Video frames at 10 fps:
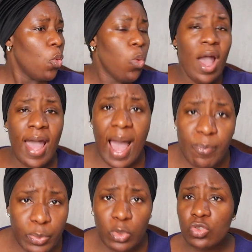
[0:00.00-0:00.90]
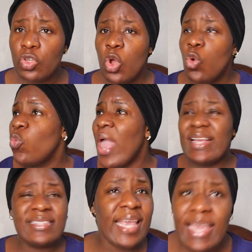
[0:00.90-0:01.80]
what happened?
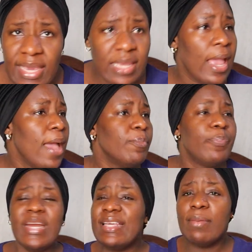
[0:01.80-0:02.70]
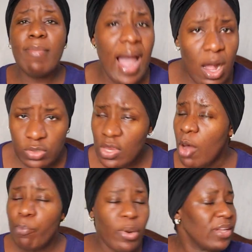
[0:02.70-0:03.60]
Where is he? Bring him out,
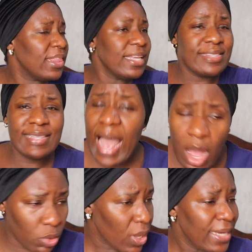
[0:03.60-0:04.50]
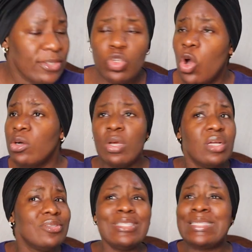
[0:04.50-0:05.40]
burn things down, you know,
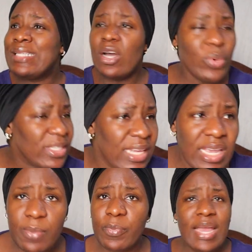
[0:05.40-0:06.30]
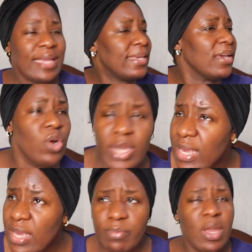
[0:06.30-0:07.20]
deal with him, kill
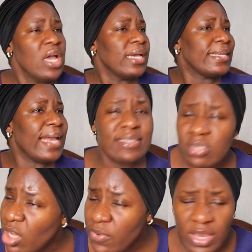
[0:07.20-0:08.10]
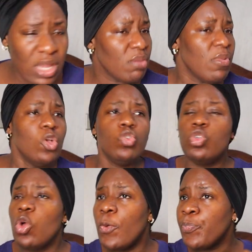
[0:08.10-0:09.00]
him, get rid of him,
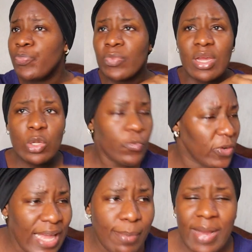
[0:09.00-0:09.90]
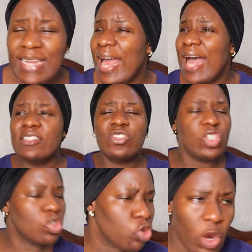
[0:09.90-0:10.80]
you know, look for that man and
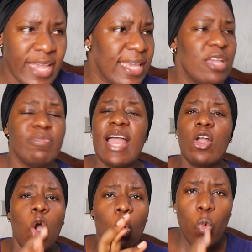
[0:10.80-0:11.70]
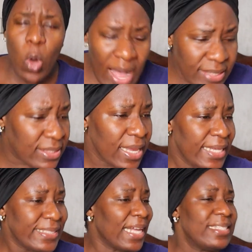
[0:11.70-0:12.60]
destroy him. Like, what?
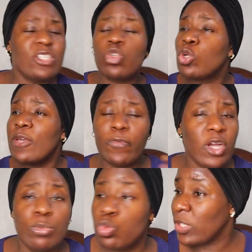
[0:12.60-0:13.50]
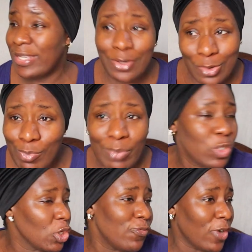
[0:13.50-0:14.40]
Daddy is looking for him to kill. Mommy
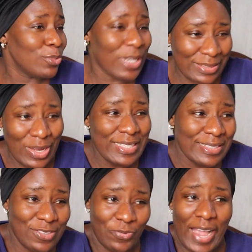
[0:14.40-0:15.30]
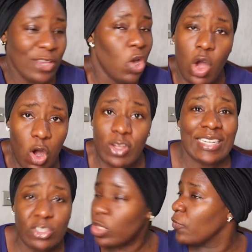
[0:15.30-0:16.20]
is looking for him to identify. No,
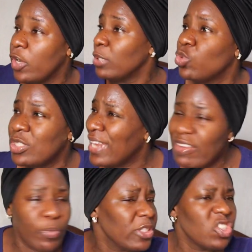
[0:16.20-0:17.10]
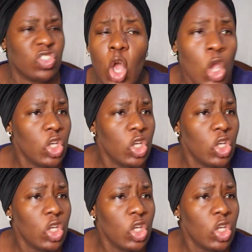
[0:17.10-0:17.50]
Daddy is looking for him to kill. Everybody is,